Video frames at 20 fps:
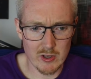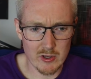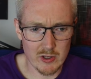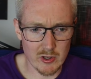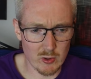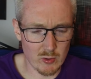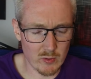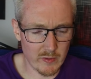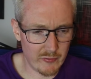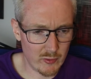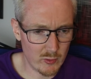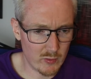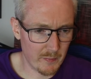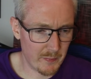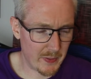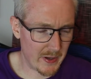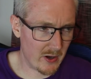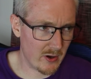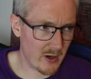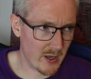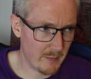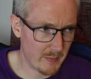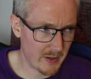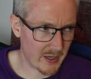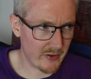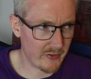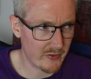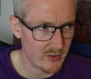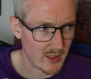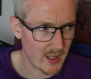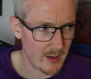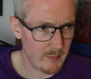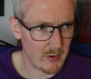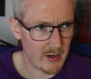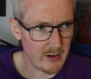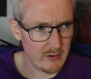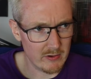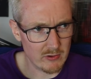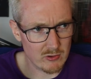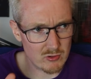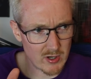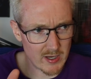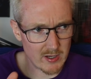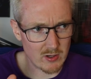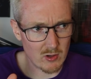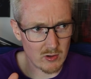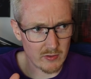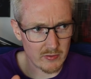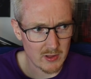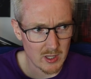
You know, if you compare him against the Librarian Dreadnought,